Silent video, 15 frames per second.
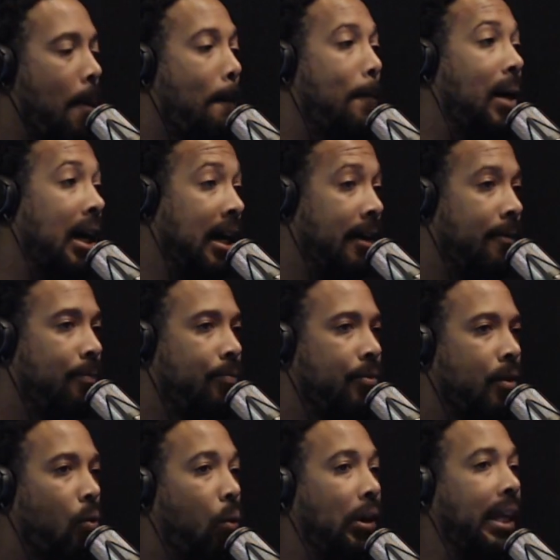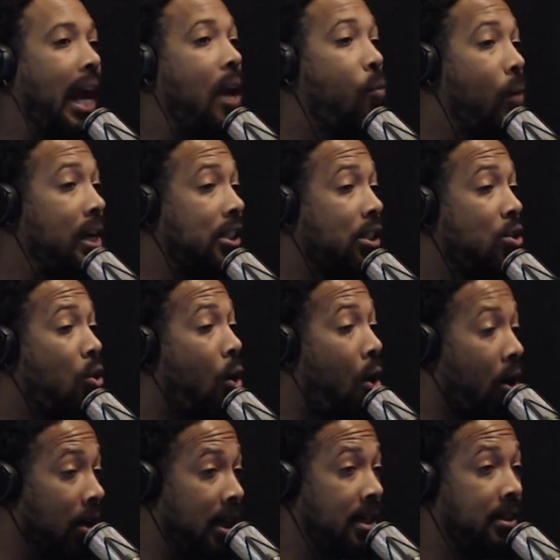But when they went to New
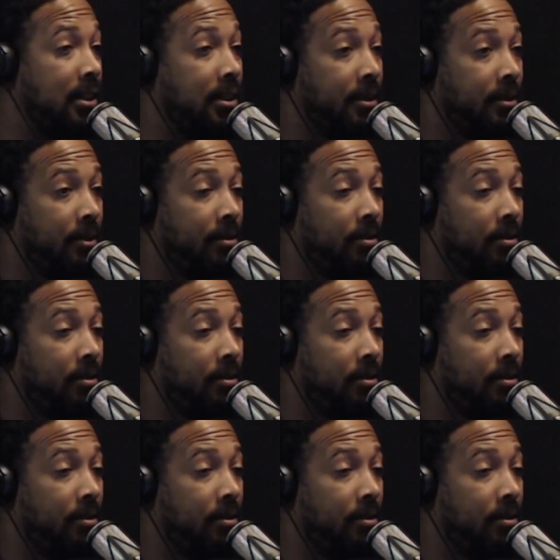Orleans,